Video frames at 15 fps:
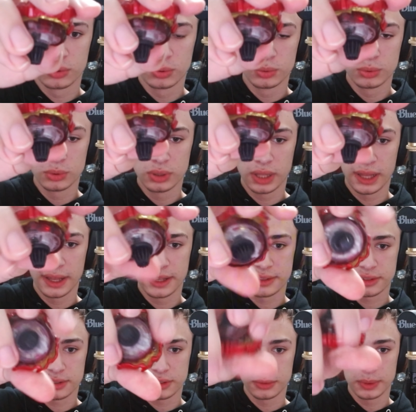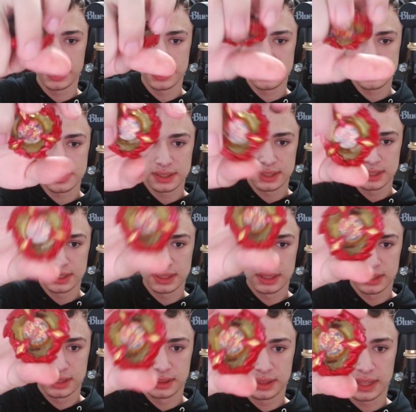Cool as always.
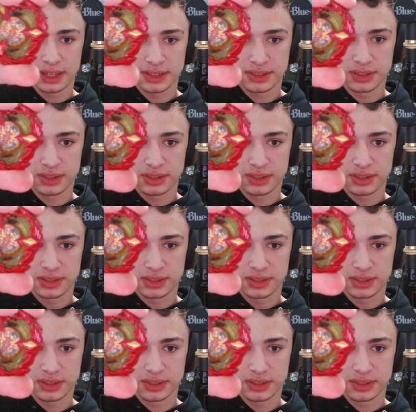That is